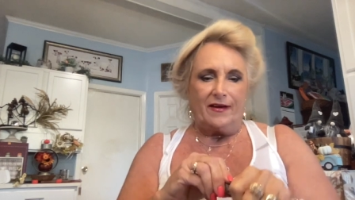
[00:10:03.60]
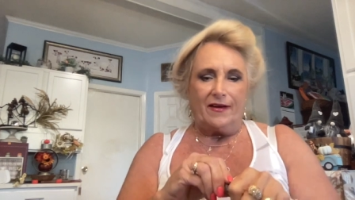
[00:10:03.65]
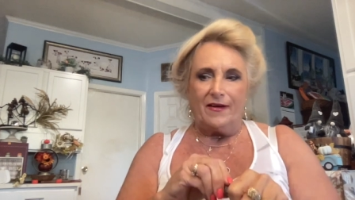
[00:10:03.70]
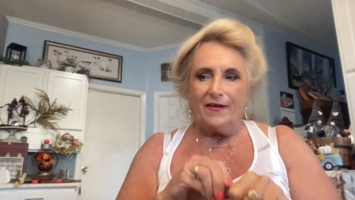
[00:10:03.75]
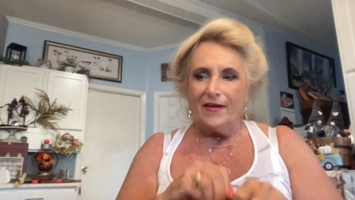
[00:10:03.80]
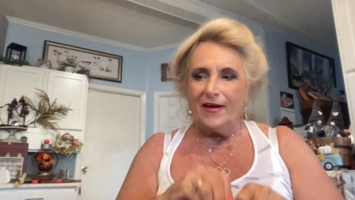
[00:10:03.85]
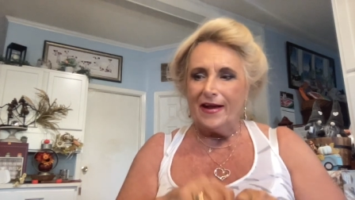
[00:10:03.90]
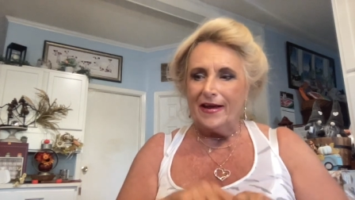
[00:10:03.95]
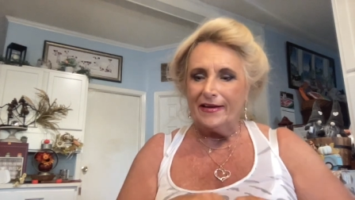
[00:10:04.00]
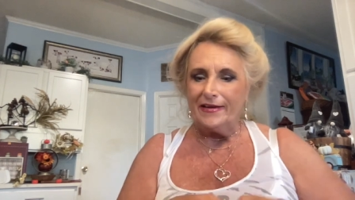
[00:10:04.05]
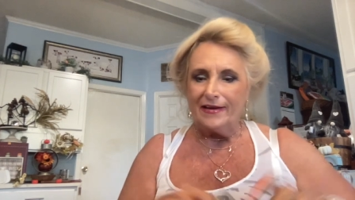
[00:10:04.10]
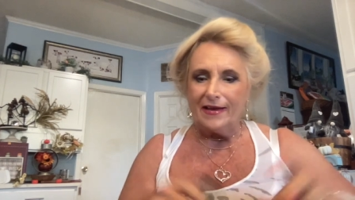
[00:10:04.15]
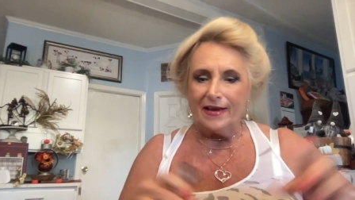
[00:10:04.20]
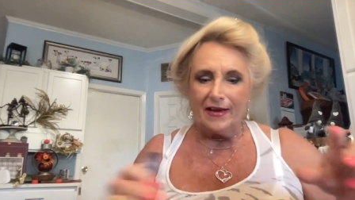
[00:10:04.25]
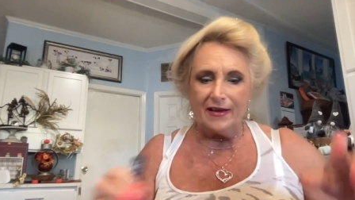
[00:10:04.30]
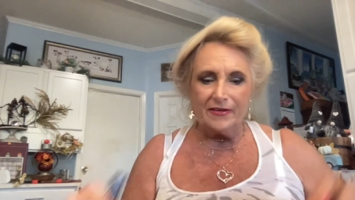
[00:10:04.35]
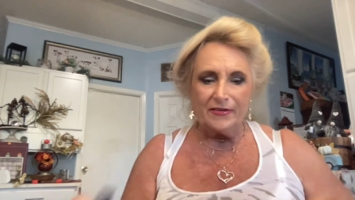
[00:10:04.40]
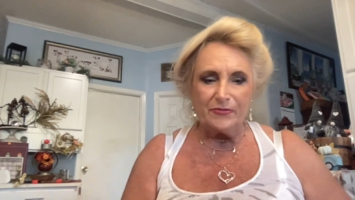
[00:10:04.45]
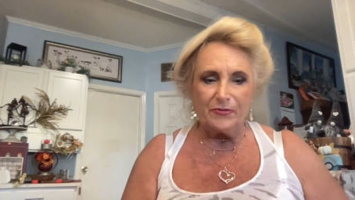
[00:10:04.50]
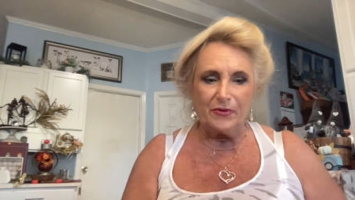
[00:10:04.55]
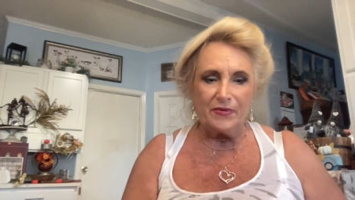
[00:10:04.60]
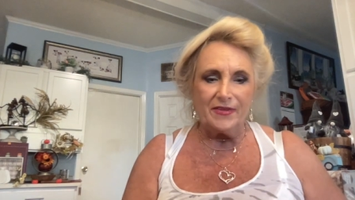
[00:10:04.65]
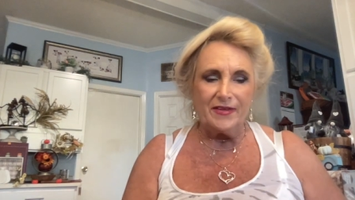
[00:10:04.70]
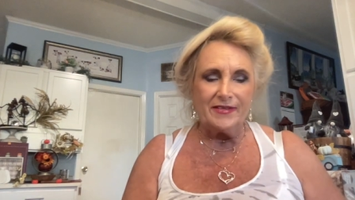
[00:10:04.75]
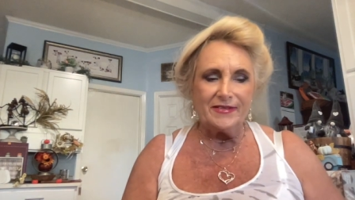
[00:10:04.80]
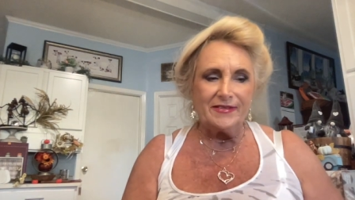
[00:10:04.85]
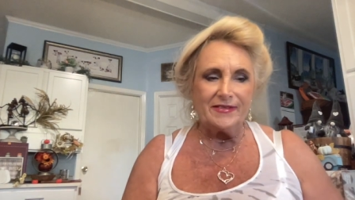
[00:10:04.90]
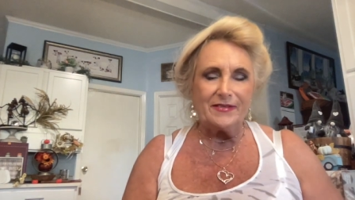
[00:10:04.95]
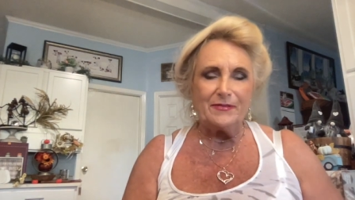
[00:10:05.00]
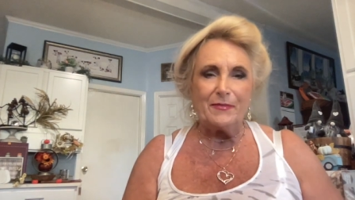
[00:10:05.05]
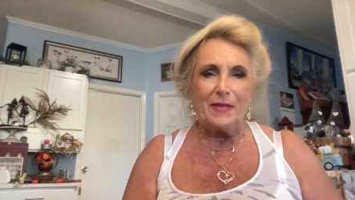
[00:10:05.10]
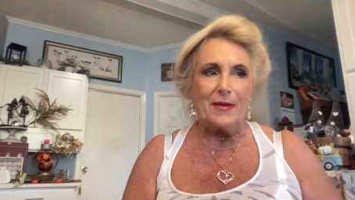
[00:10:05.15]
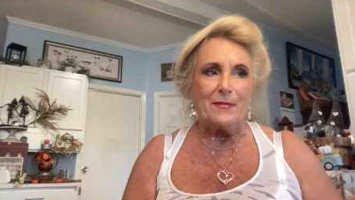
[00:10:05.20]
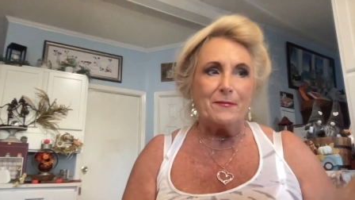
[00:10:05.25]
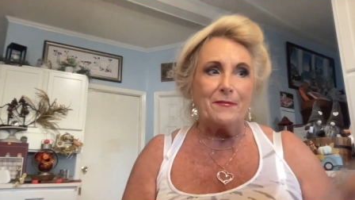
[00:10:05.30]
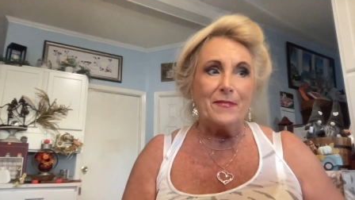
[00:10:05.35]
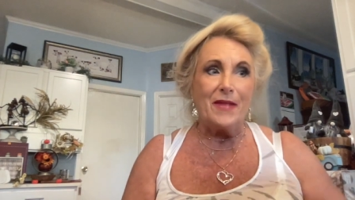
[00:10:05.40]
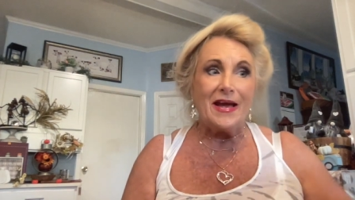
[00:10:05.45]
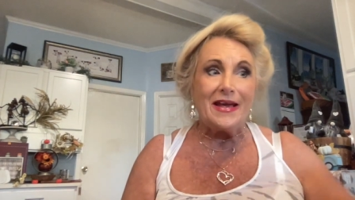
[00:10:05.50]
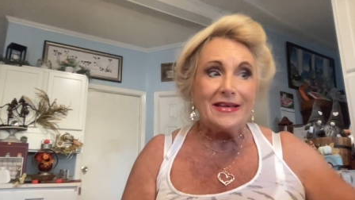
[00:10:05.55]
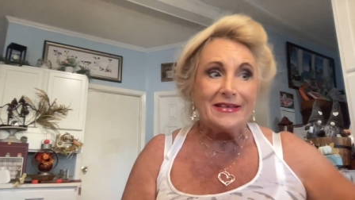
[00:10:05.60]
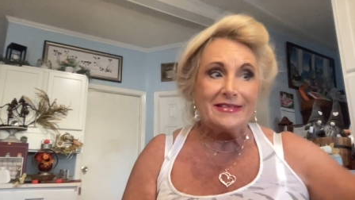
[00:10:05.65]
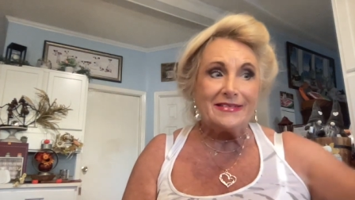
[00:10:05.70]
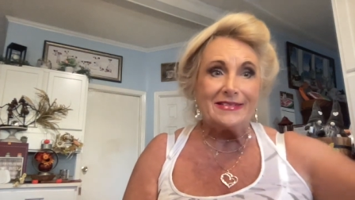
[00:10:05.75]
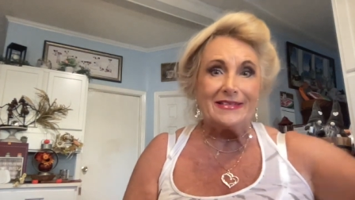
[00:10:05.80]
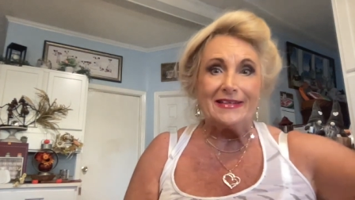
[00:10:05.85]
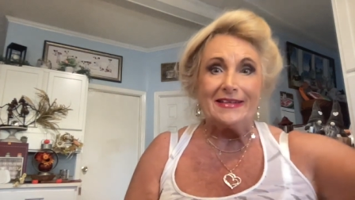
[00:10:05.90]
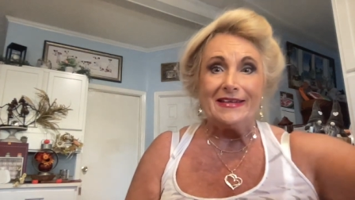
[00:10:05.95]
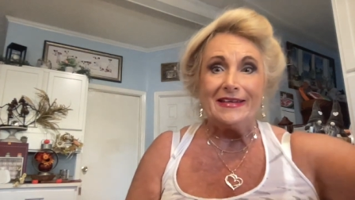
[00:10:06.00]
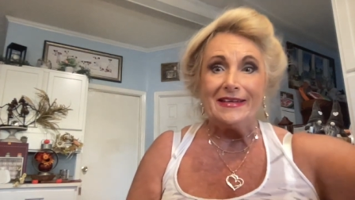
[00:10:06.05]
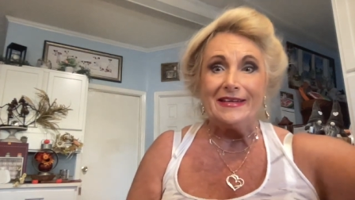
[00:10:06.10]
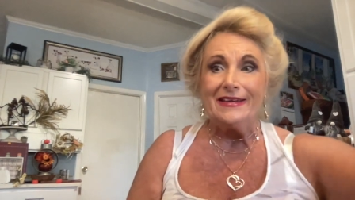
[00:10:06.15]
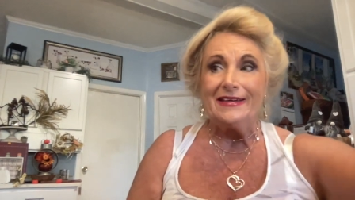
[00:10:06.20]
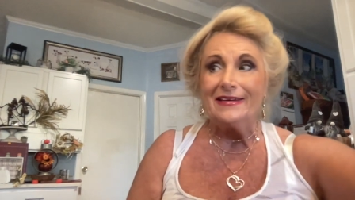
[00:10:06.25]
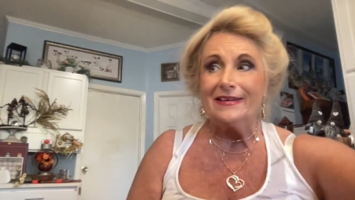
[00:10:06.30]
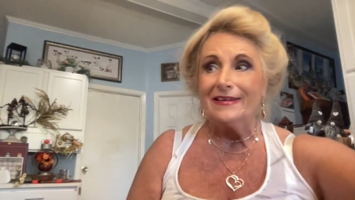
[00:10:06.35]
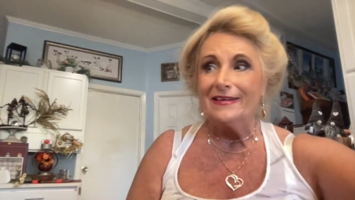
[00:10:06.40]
All right, guys. Well, this is my Macy